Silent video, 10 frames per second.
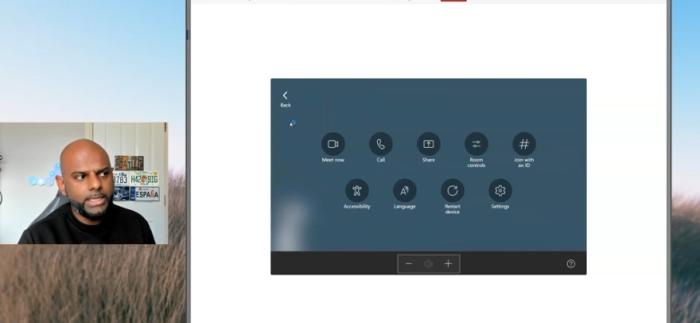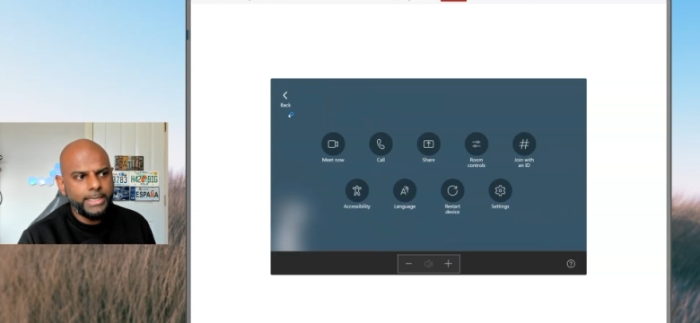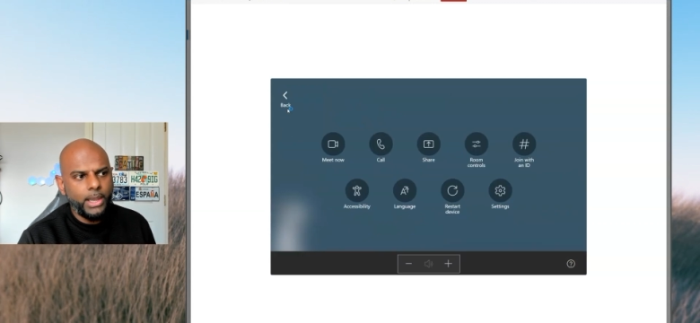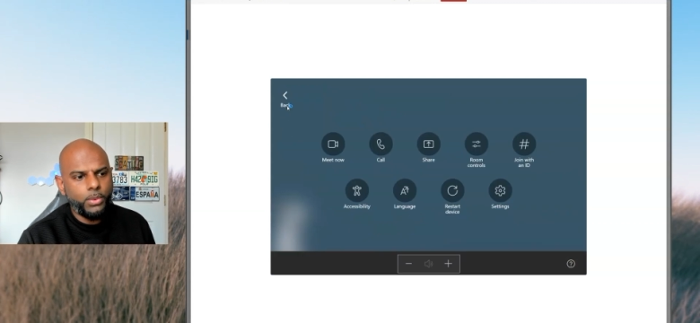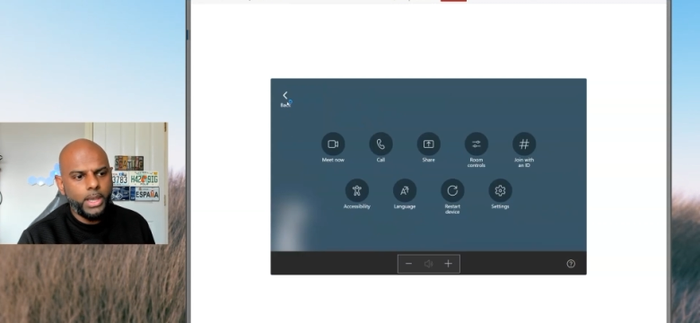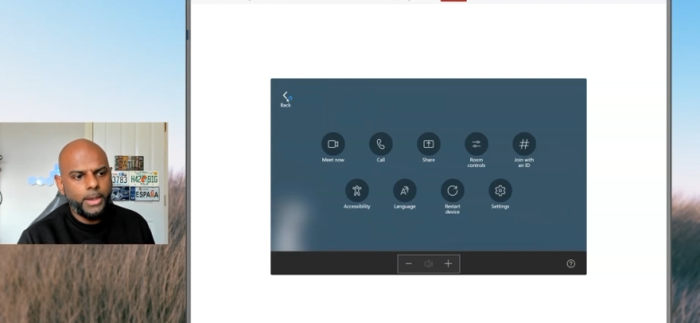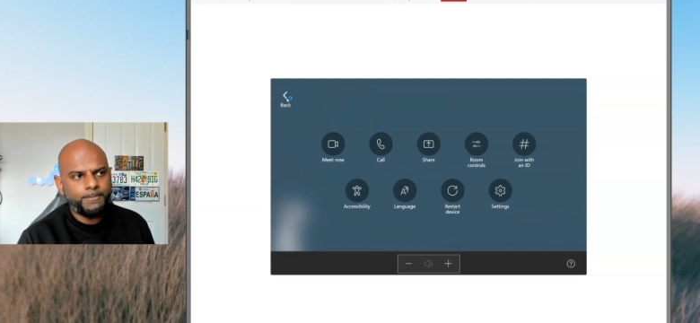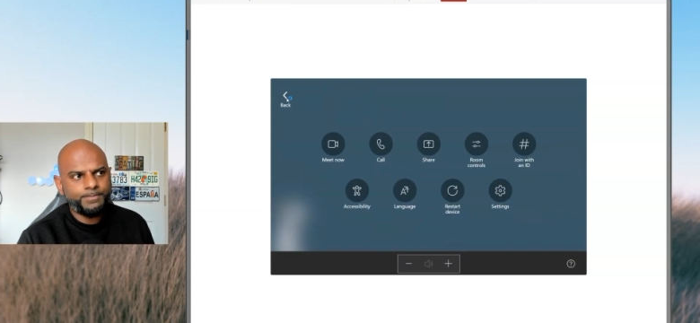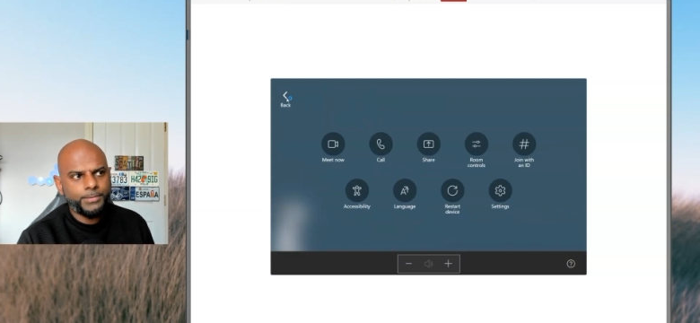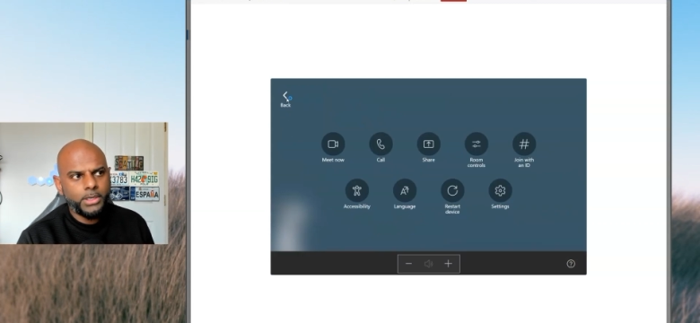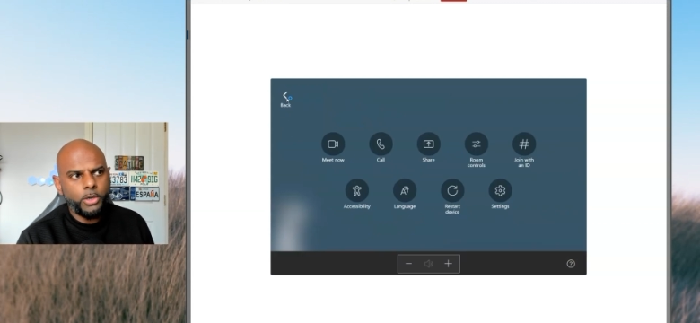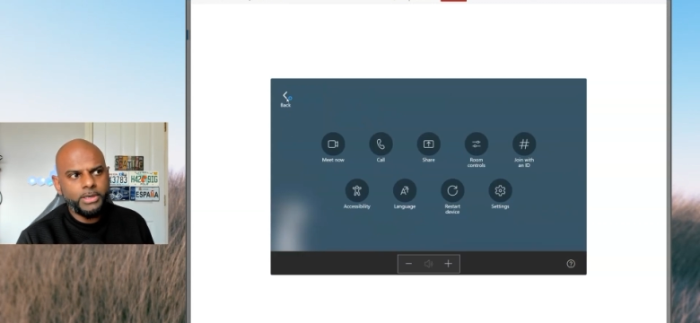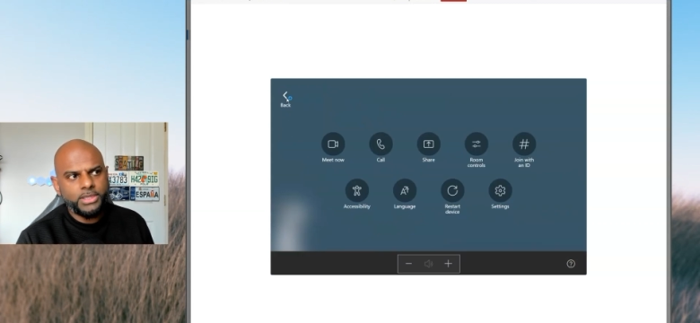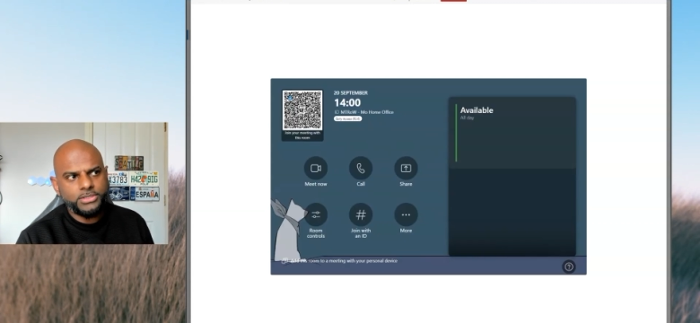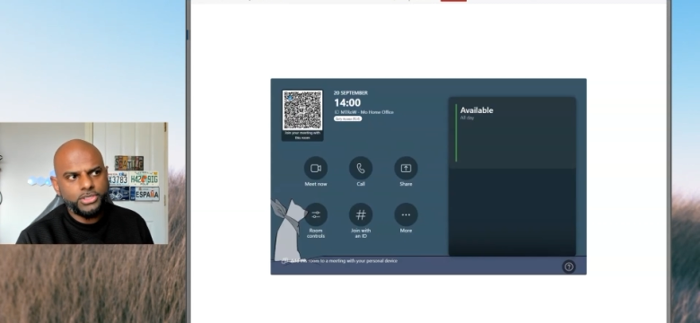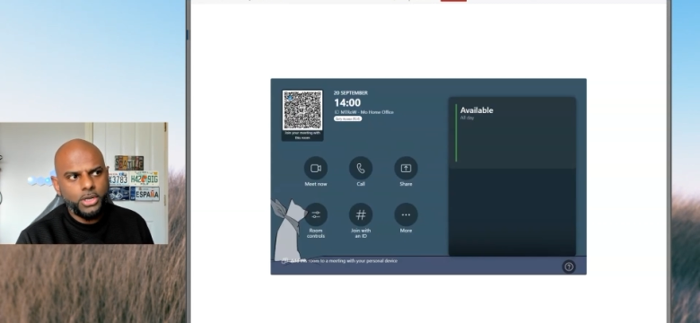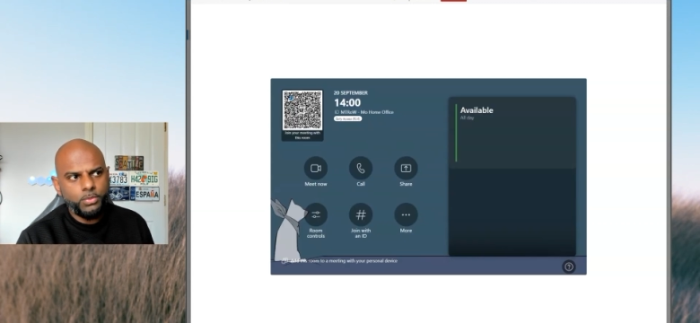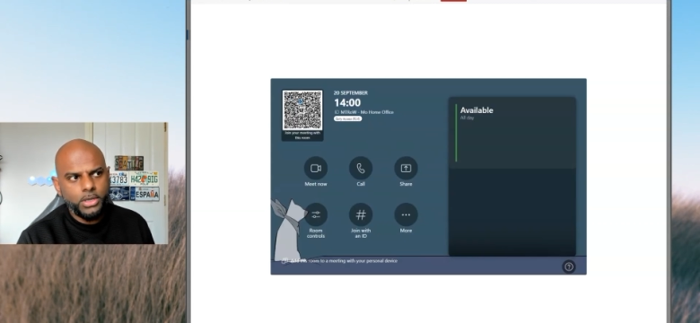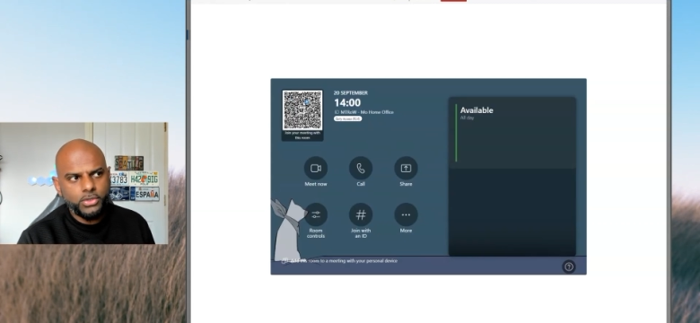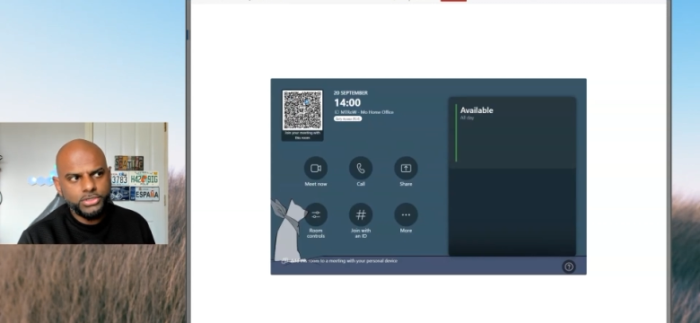Now, a couple of things to
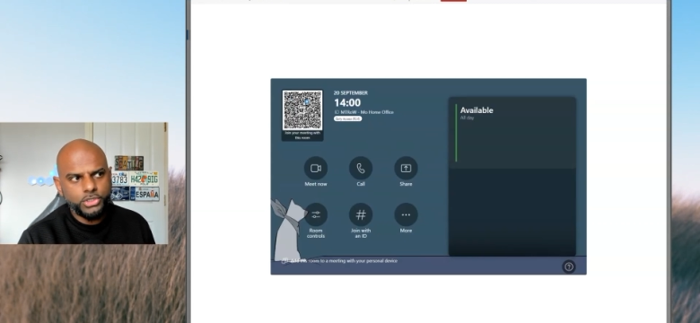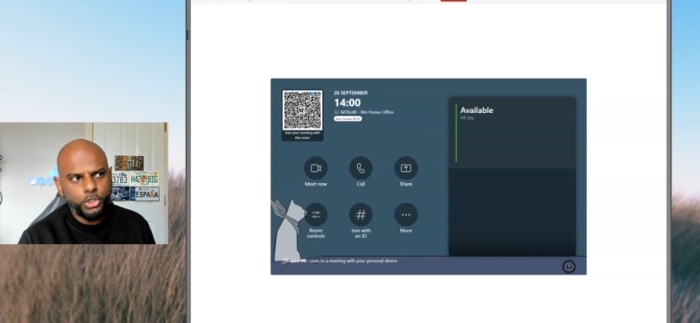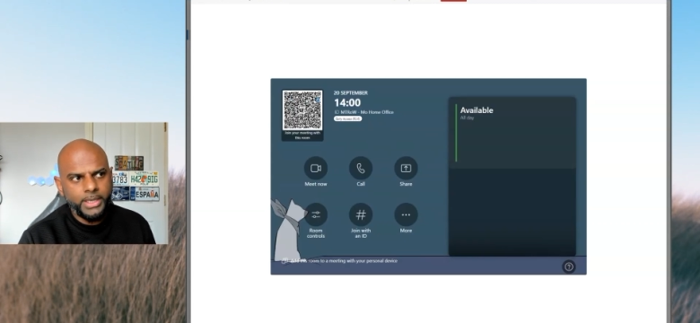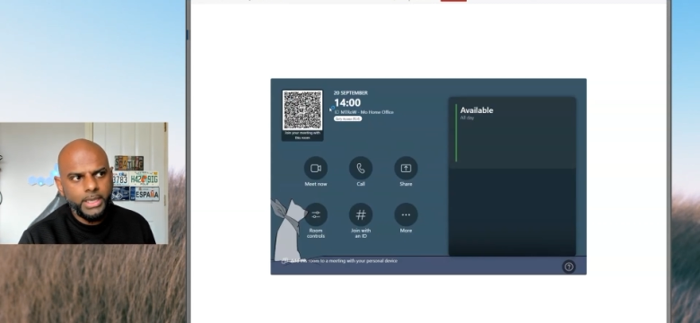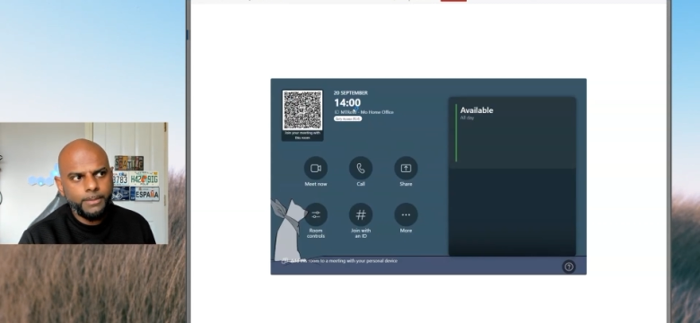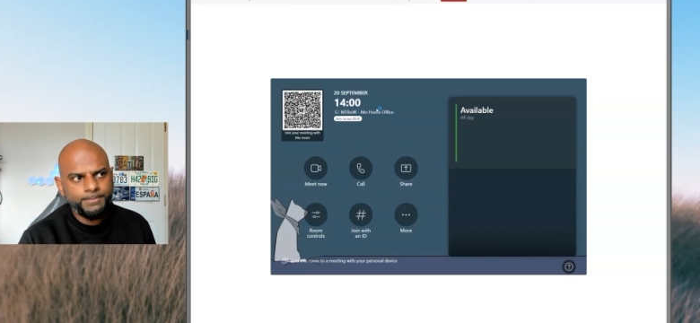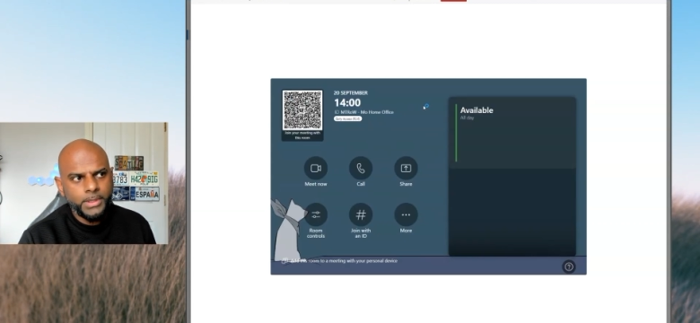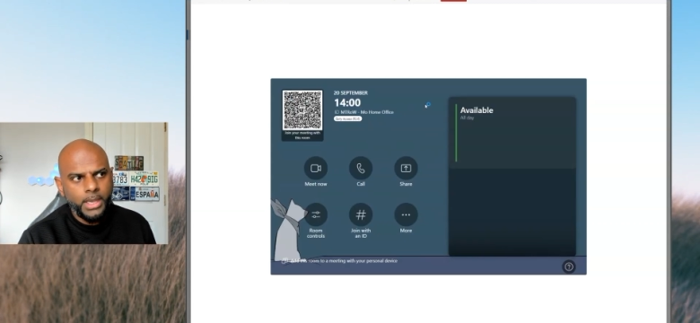note across the top here.